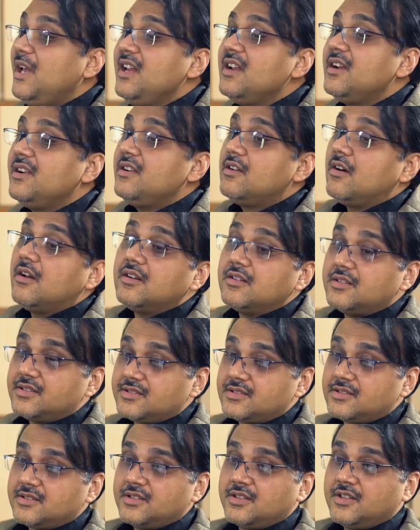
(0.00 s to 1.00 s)
billion
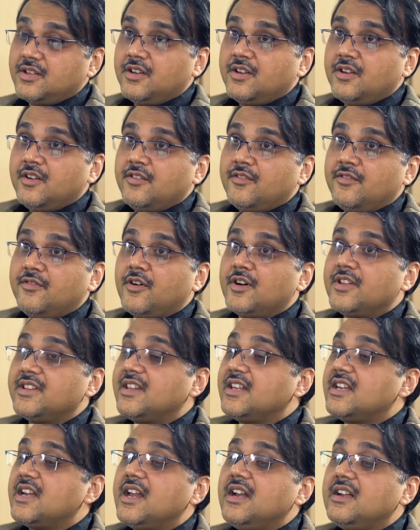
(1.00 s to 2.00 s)
for
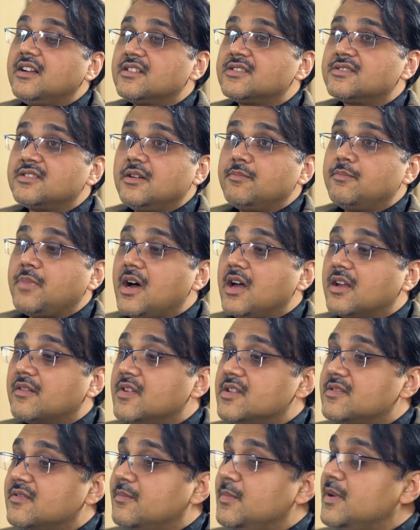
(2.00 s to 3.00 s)
an AI industrial park,
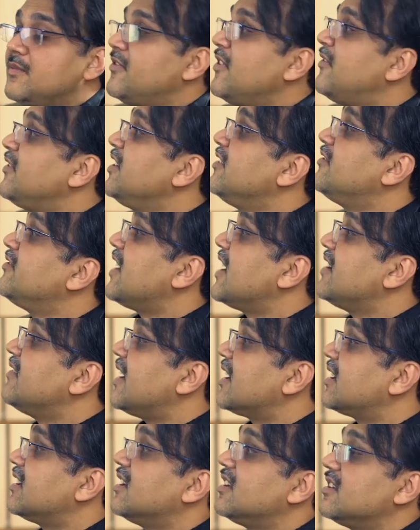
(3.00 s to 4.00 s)
which will be 55
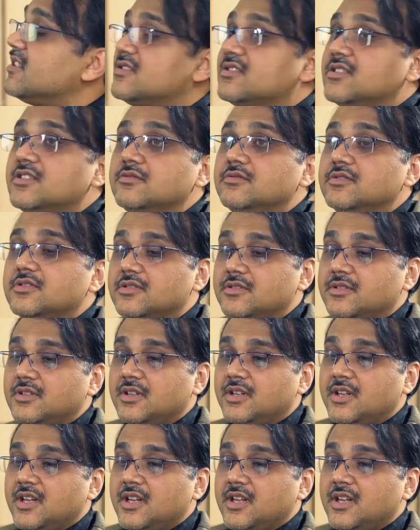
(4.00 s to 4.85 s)
hectares huge.